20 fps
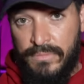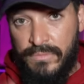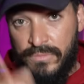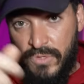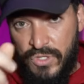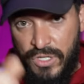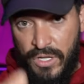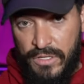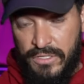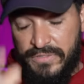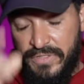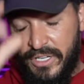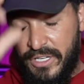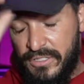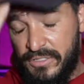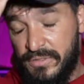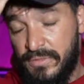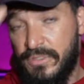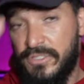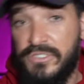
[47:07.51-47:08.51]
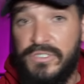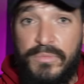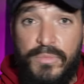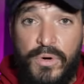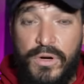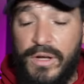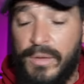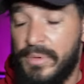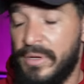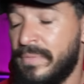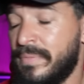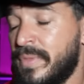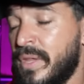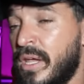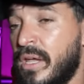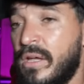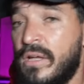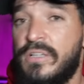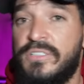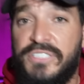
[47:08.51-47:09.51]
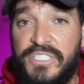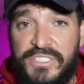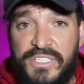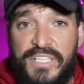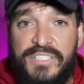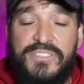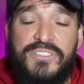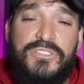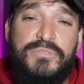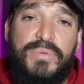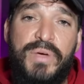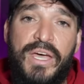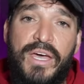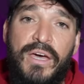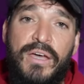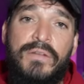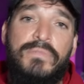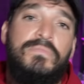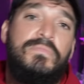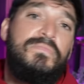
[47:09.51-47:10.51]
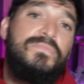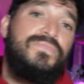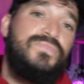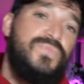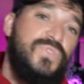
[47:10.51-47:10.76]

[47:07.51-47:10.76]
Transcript: You saw those videos. There's still more coming. 6 nights in Japan,